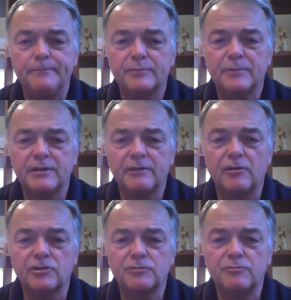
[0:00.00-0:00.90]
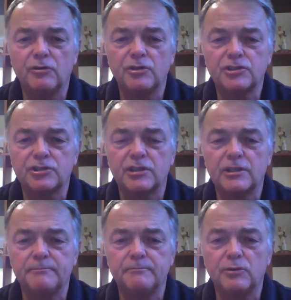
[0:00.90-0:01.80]
But there are some nice
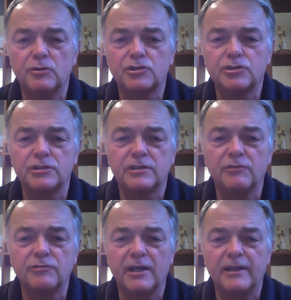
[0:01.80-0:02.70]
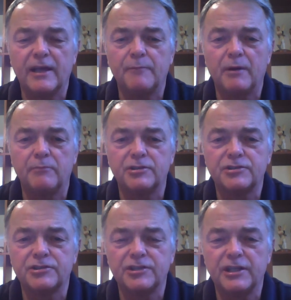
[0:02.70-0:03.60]
books that don't get their
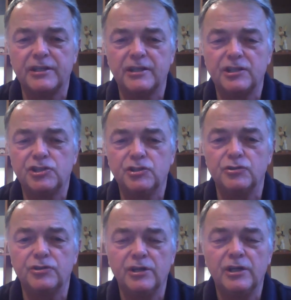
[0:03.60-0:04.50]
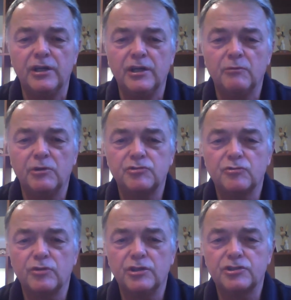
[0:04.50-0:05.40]
publicity they should, which are
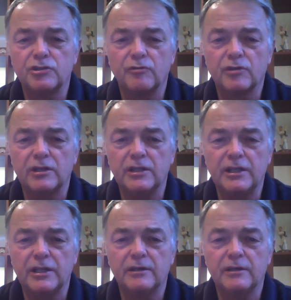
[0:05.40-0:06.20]
all historically